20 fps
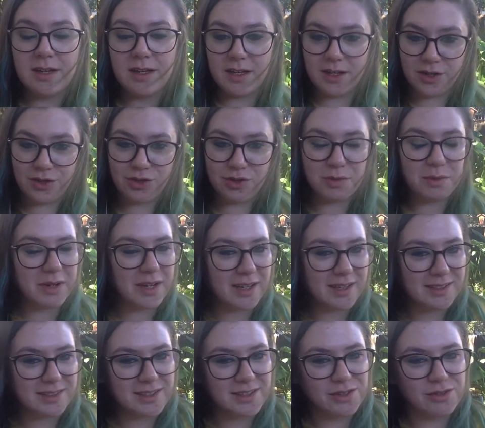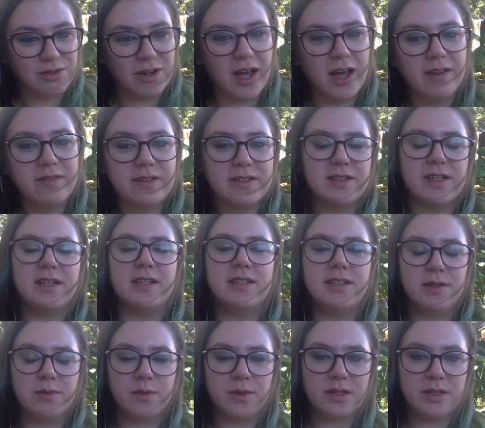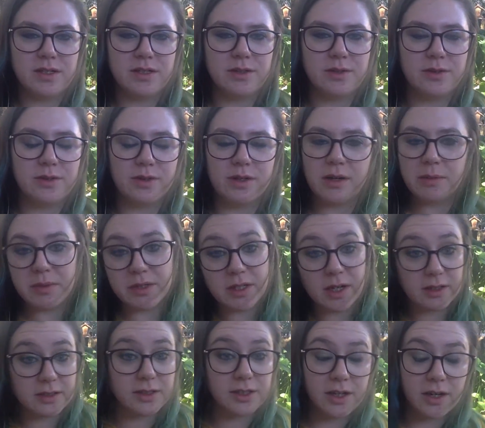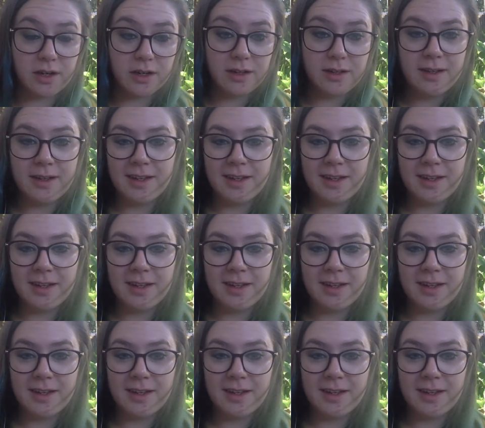issue analysis drafts, I did want to come and talk to y'all